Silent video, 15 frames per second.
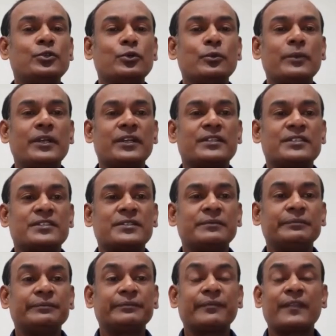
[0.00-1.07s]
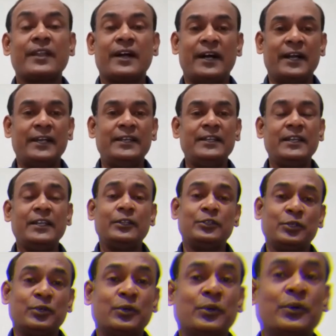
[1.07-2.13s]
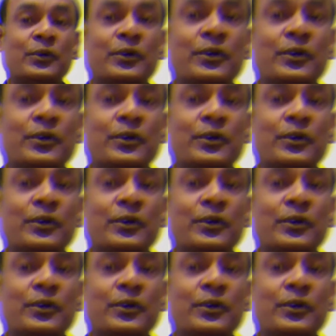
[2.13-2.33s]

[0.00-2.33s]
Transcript: two minutes. Ideally though,